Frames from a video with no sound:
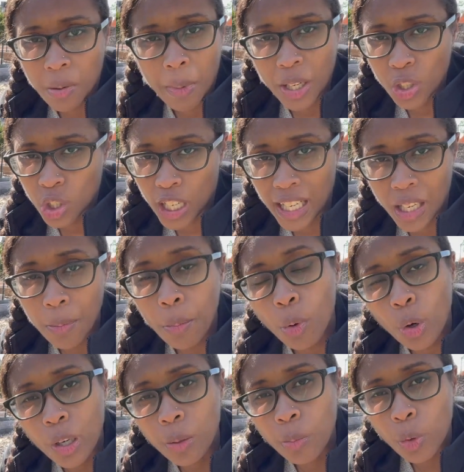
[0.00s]
to make sure I get
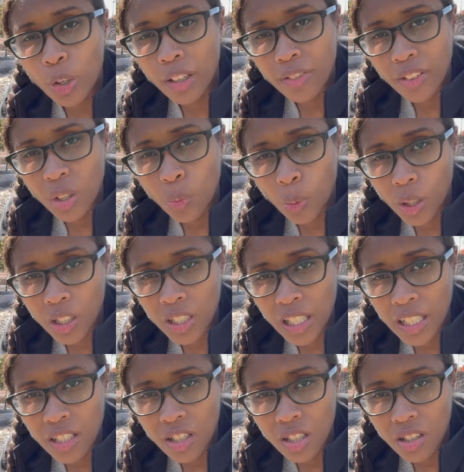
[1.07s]
more and more of it worked
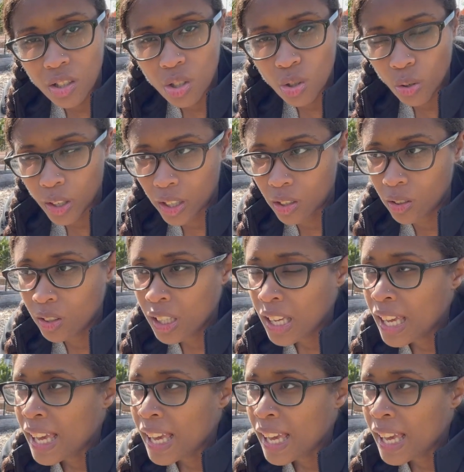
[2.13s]
into the soil.